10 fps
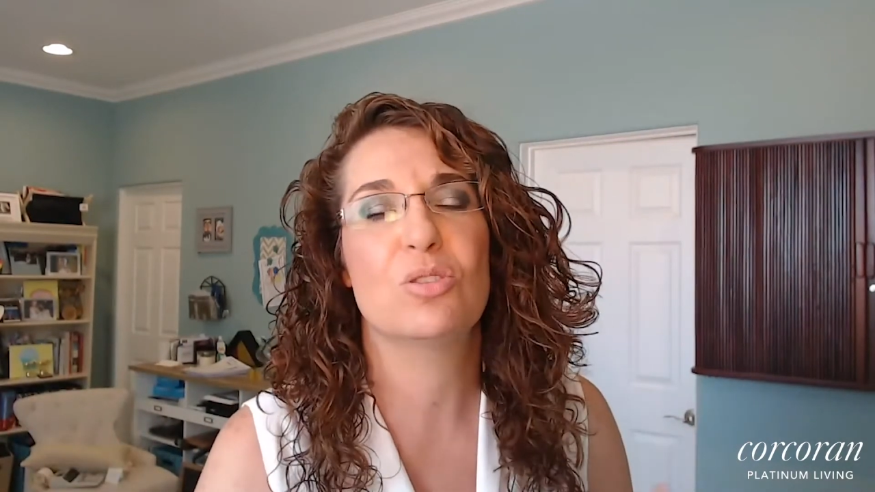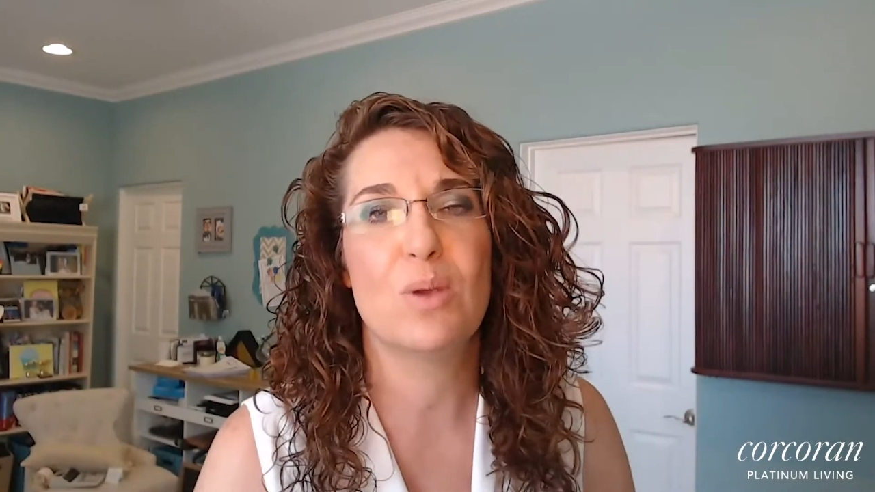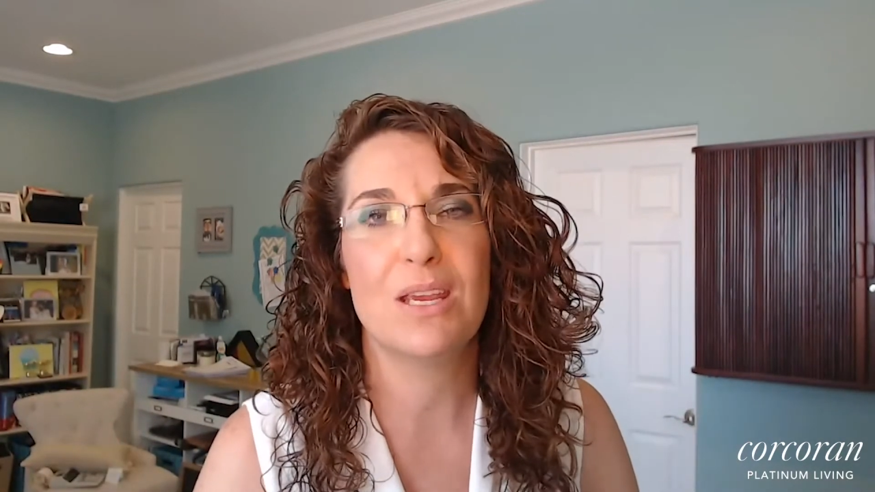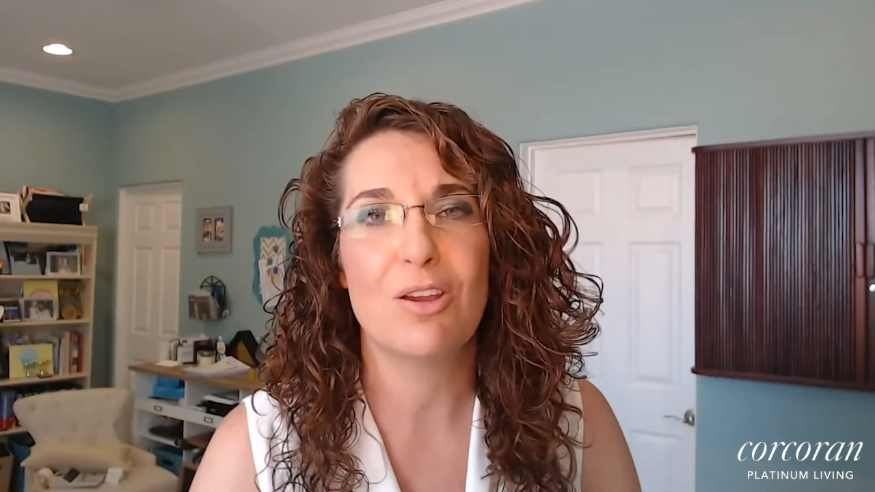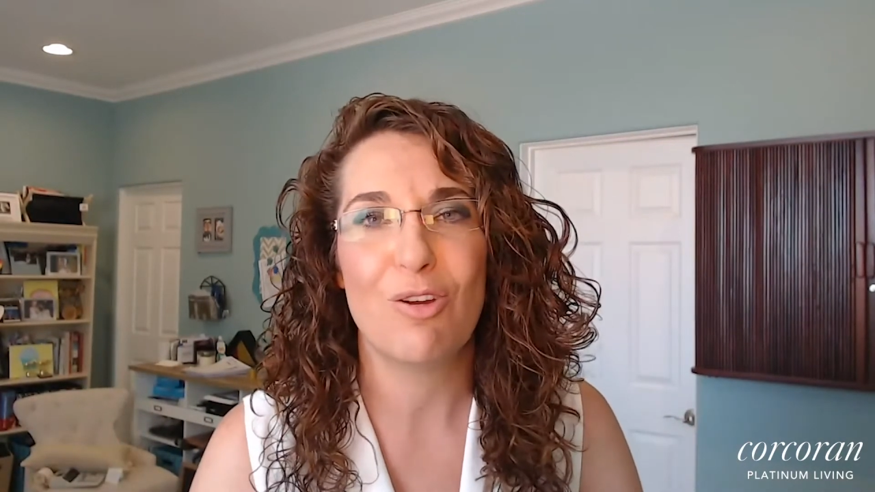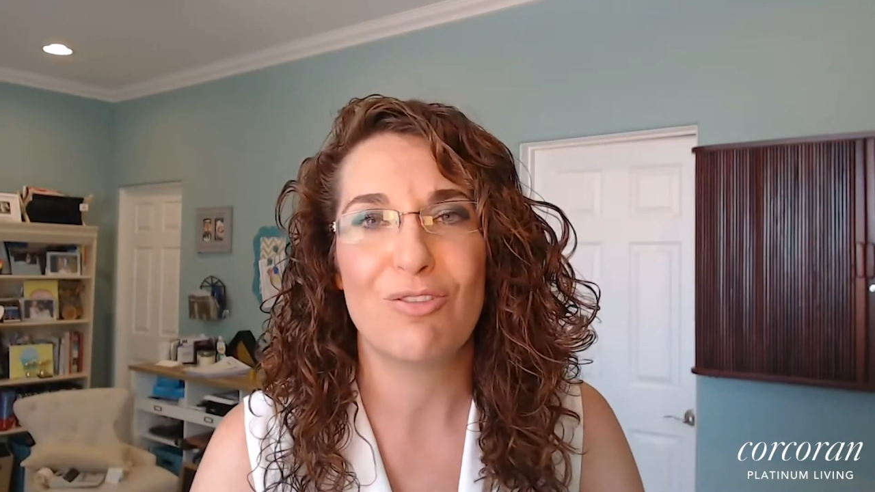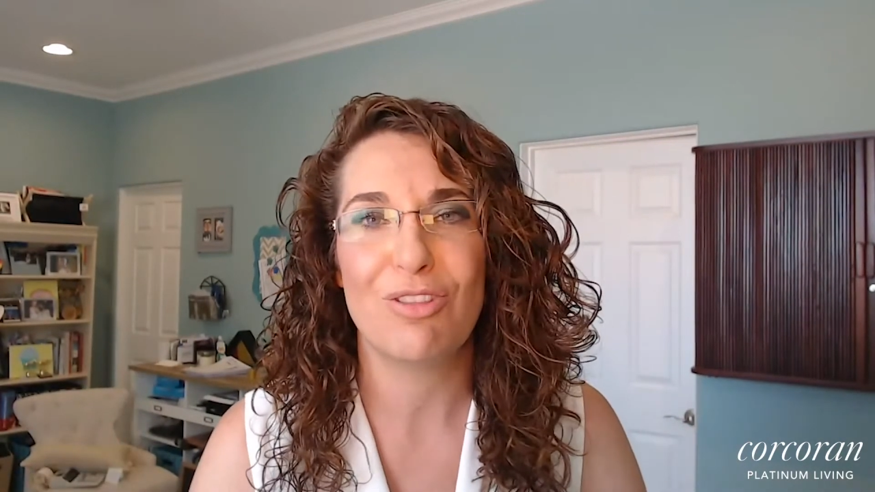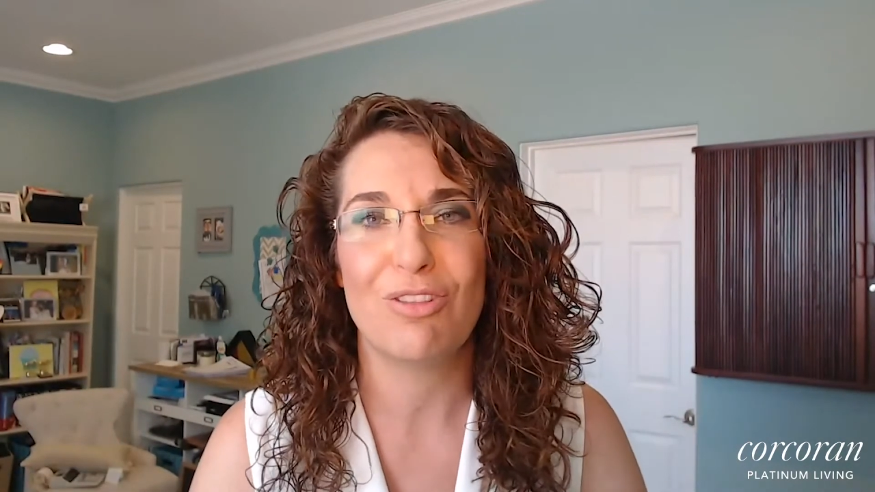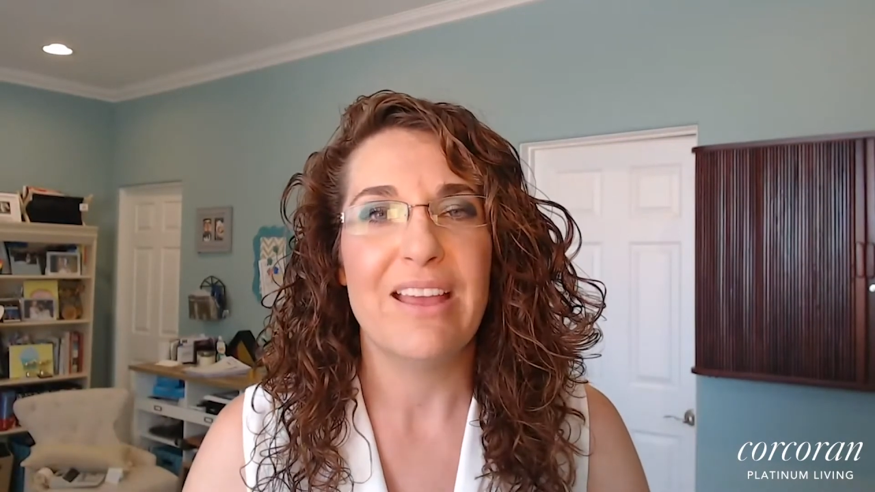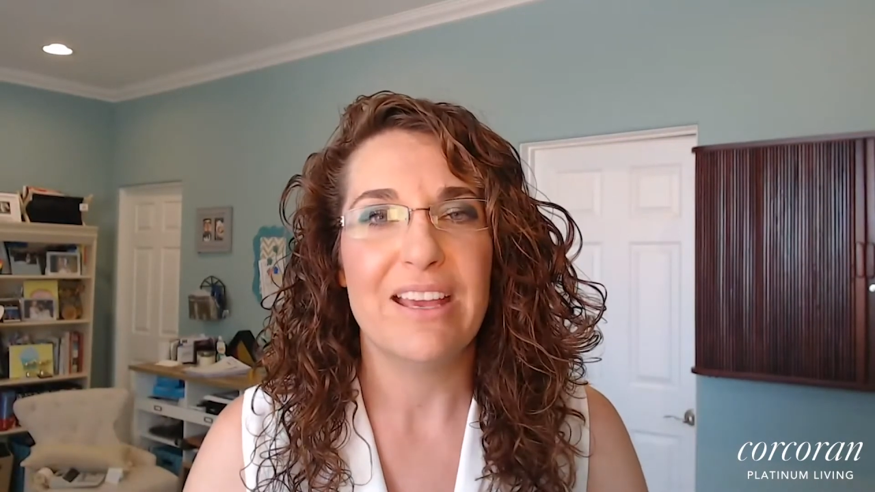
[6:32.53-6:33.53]
swing over
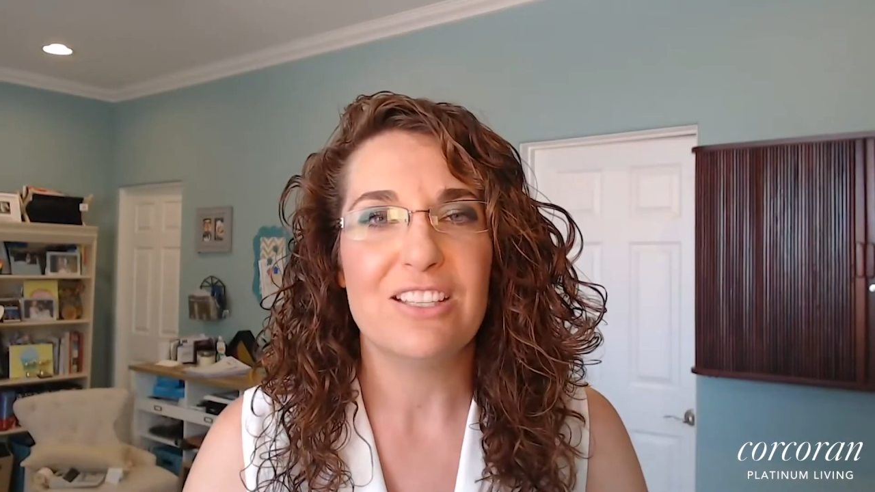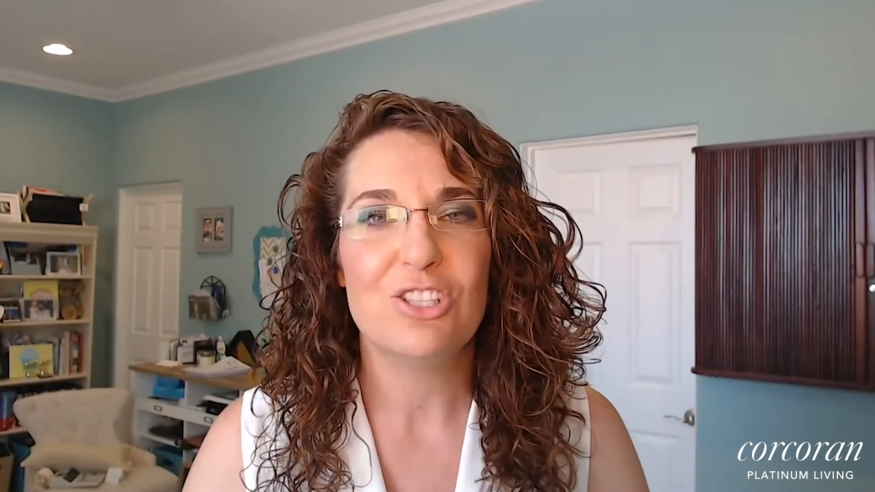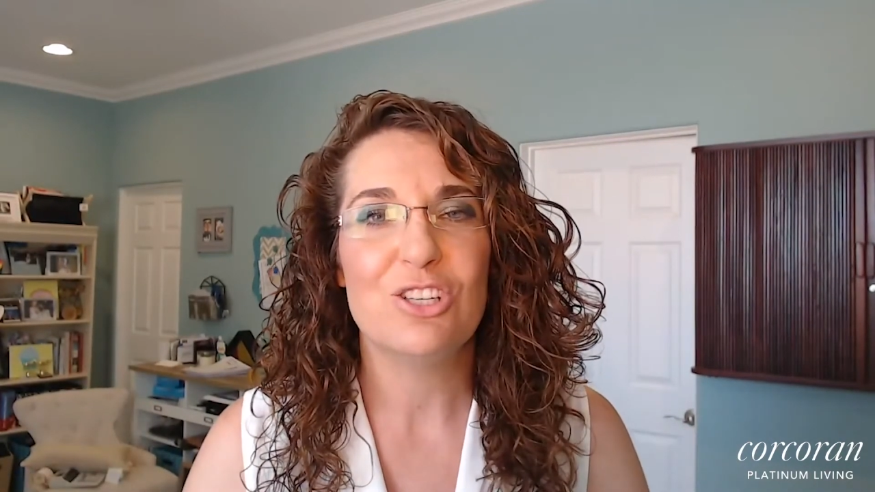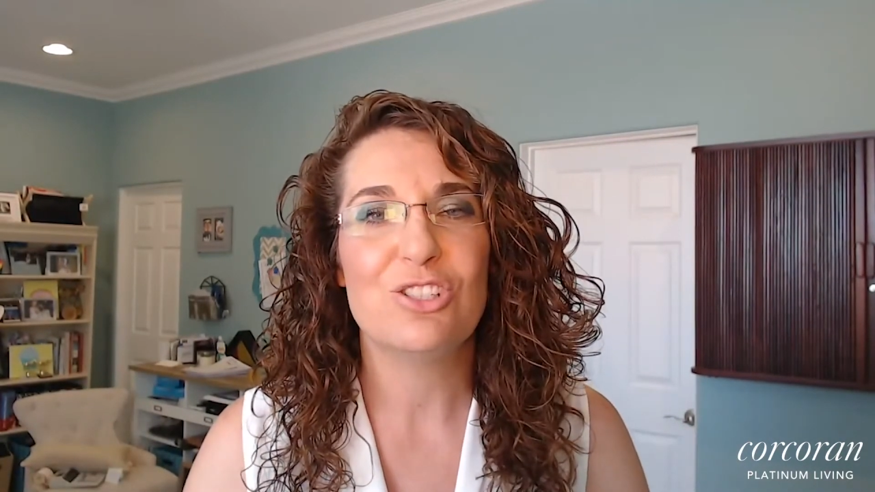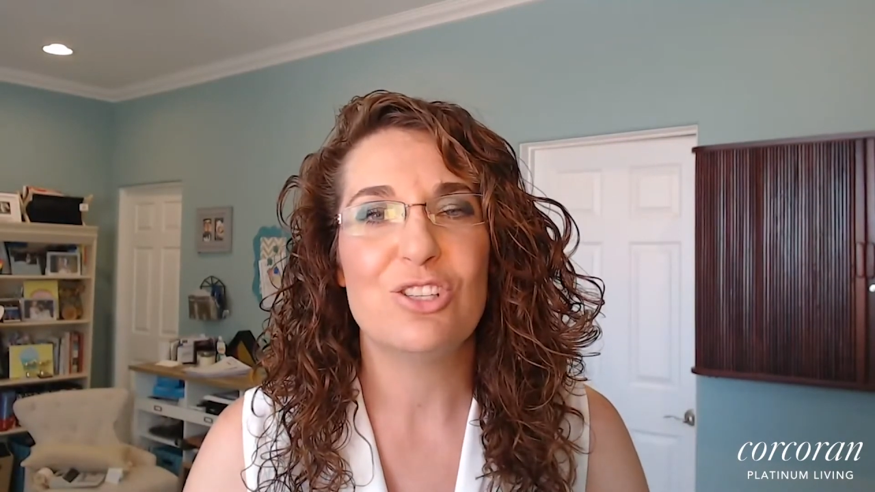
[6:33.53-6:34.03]
the last year,